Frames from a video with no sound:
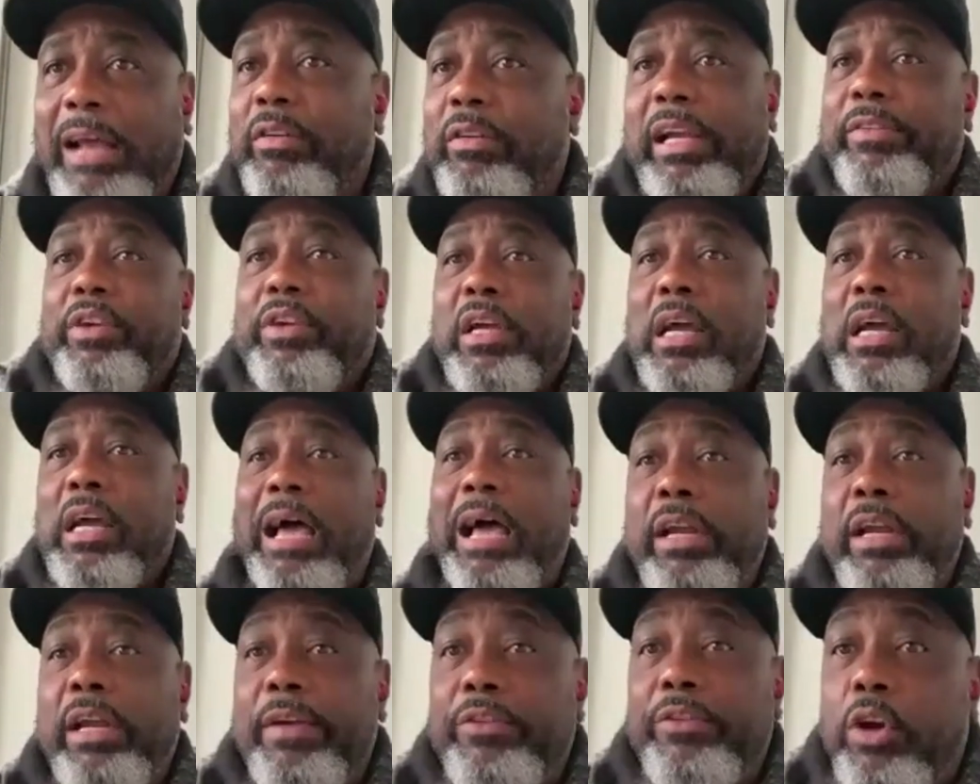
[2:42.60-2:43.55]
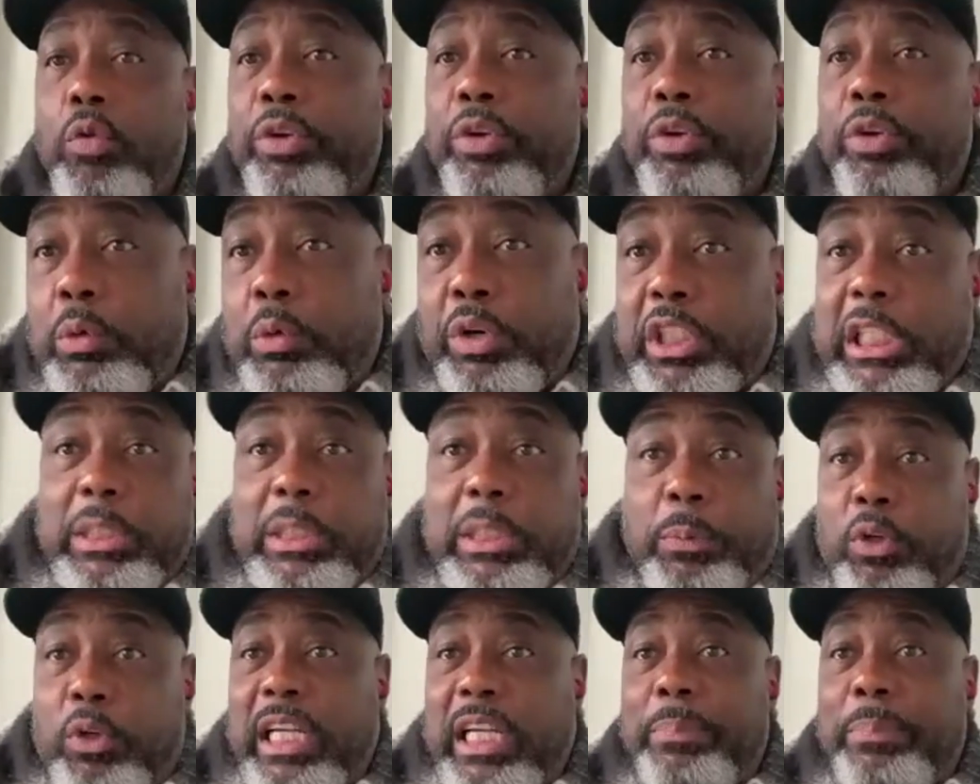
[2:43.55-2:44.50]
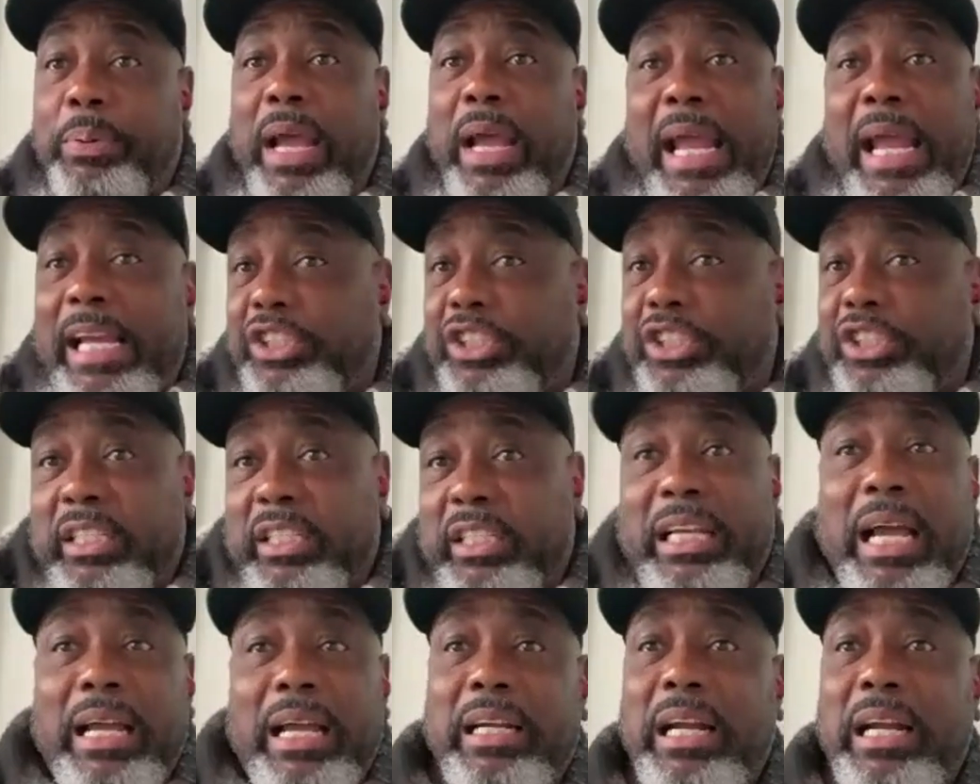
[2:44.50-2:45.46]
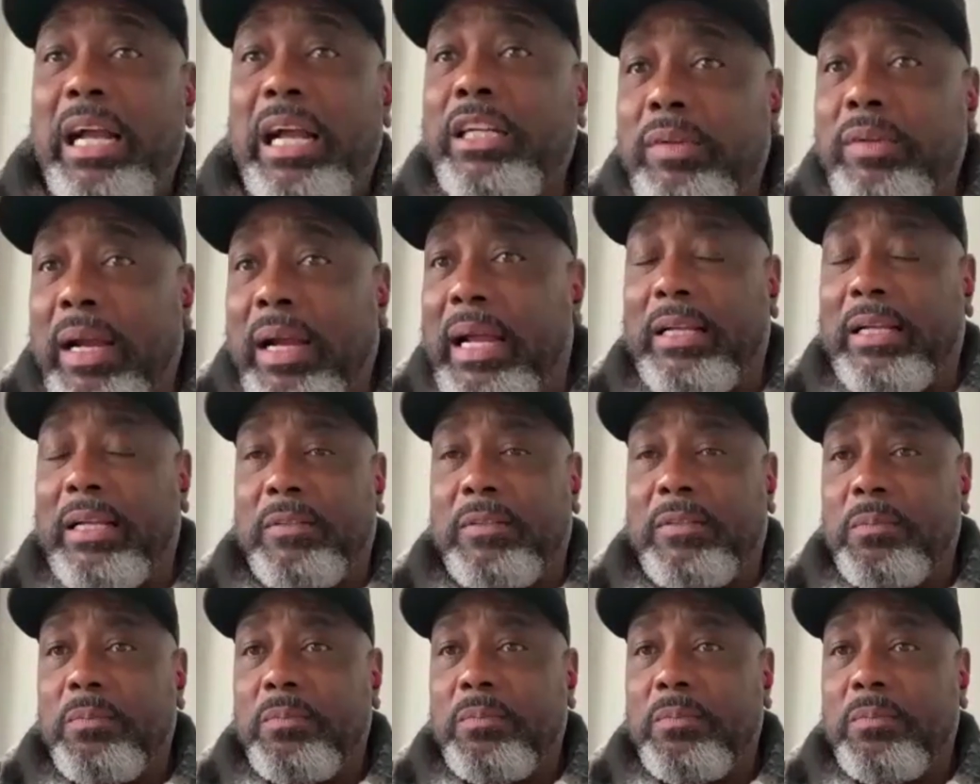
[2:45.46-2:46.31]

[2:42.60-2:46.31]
don't even I don't even know what she what she's supposed to get paid. She didn't sign the contract.